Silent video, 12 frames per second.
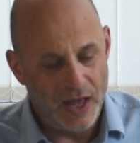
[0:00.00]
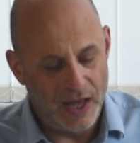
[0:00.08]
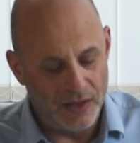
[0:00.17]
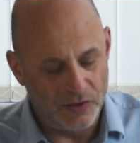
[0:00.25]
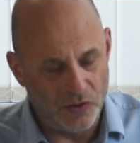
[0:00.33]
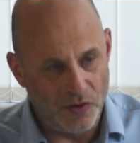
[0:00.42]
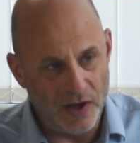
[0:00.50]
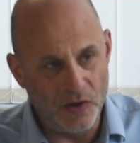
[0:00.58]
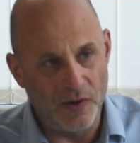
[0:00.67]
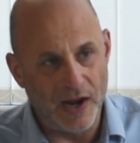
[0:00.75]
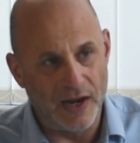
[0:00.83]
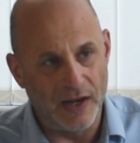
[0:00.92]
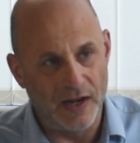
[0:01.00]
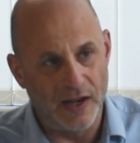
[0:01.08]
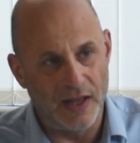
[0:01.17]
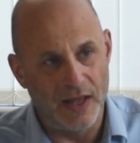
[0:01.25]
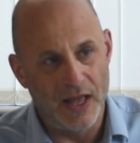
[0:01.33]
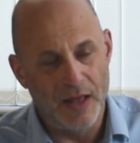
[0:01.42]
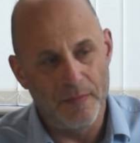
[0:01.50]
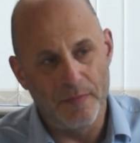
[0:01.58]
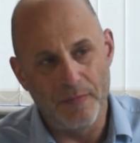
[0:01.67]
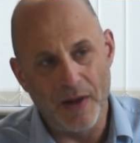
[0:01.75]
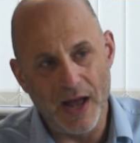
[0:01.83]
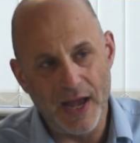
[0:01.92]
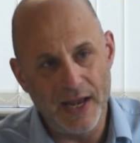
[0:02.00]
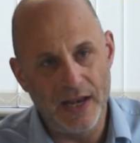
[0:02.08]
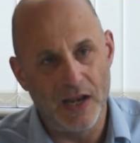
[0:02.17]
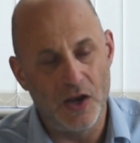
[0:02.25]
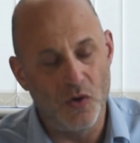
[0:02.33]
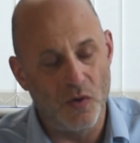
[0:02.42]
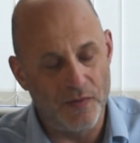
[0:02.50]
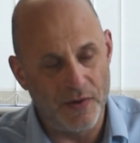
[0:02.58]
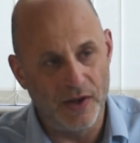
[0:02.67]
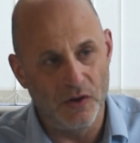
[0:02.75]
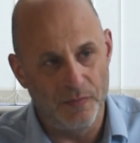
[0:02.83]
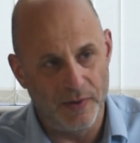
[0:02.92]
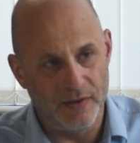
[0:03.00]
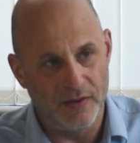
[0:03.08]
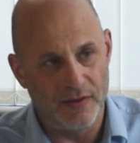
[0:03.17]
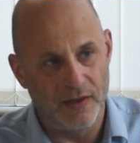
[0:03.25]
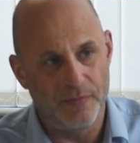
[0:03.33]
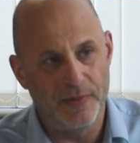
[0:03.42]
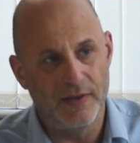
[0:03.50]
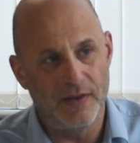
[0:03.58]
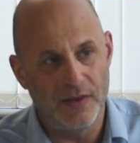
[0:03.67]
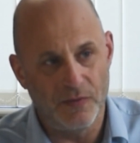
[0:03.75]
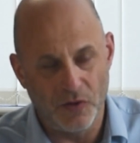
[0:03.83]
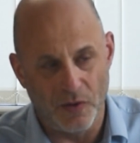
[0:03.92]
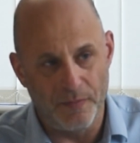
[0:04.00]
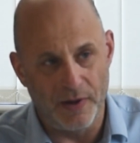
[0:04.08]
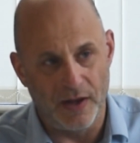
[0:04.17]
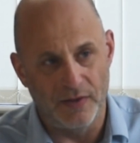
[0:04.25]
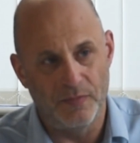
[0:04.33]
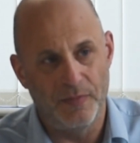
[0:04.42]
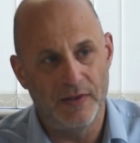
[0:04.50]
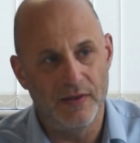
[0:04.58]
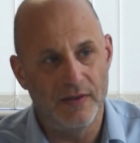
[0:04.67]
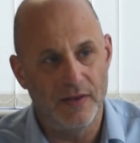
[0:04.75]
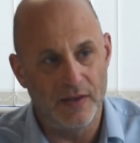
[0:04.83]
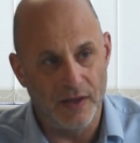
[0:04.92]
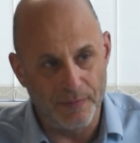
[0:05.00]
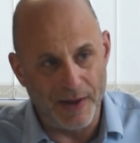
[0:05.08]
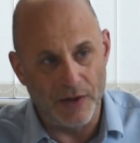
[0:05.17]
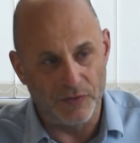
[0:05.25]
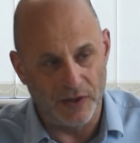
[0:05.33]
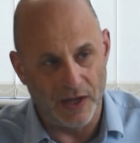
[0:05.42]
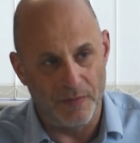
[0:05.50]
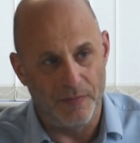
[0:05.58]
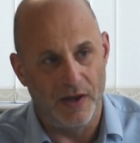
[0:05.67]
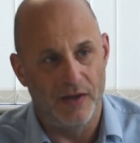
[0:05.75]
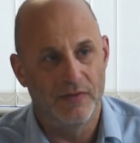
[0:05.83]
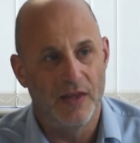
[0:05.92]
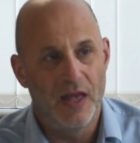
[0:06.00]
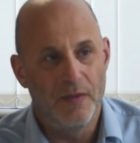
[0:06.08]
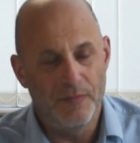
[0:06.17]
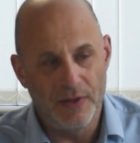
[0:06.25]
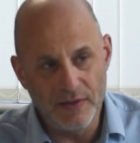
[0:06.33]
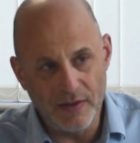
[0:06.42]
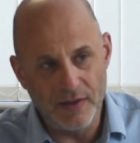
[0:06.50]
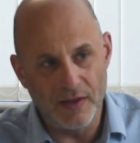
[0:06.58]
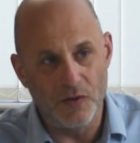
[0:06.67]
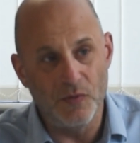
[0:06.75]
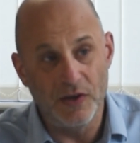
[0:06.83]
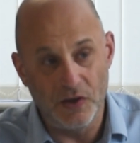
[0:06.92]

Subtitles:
is growing organically, buying not very good businesses that have gone bust, businesses that are about to go bust, businesses that are